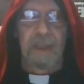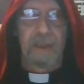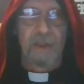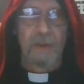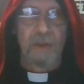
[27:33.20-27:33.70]
that
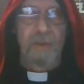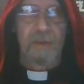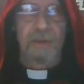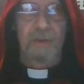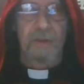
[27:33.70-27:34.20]
you're
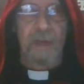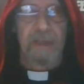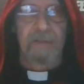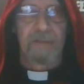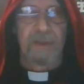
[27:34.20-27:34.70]
using your
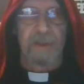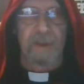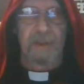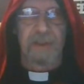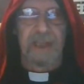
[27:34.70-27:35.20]
creative
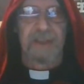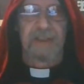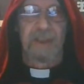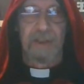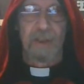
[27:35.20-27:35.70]
visualization and